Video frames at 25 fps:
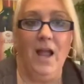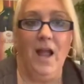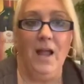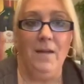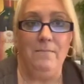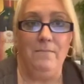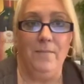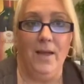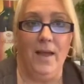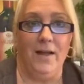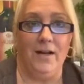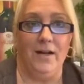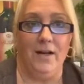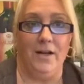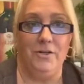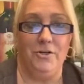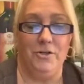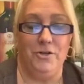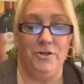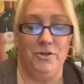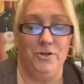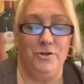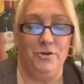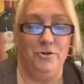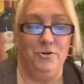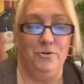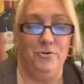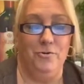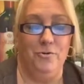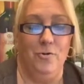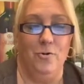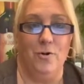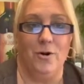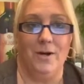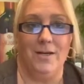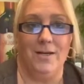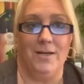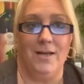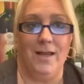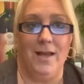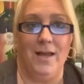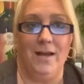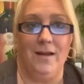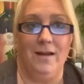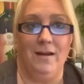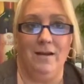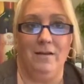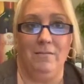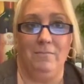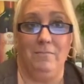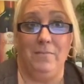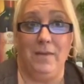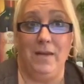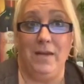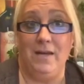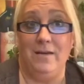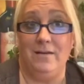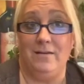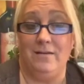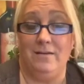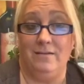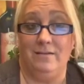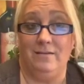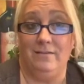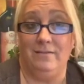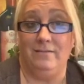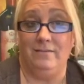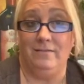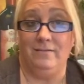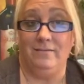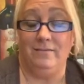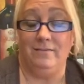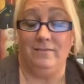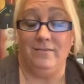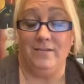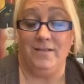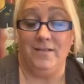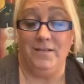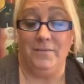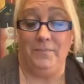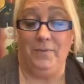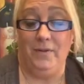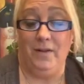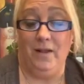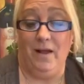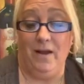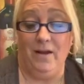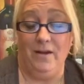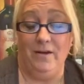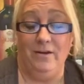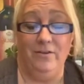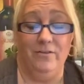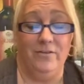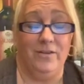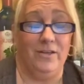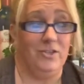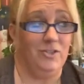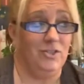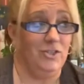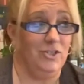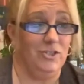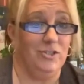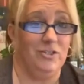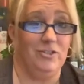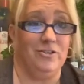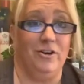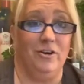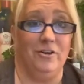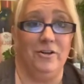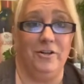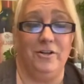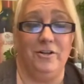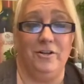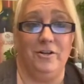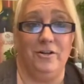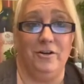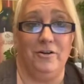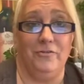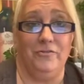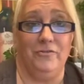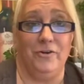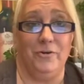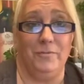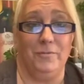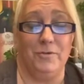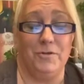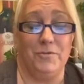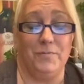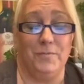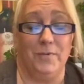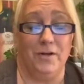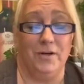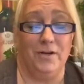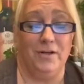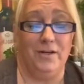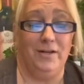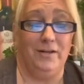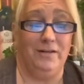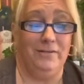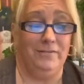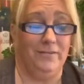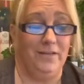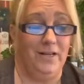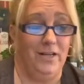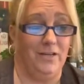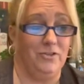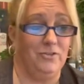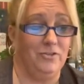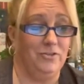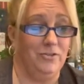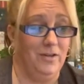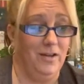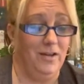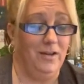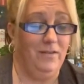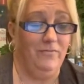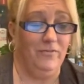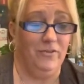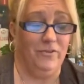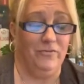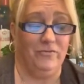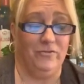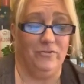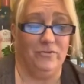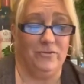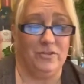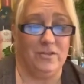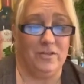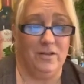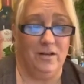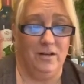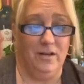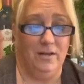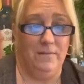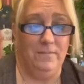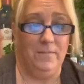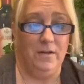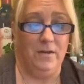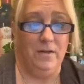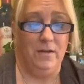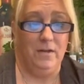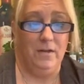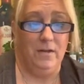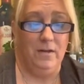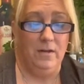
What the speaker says: I met a new organic meat supplier that just started at our farmer's market yesterday for the first time.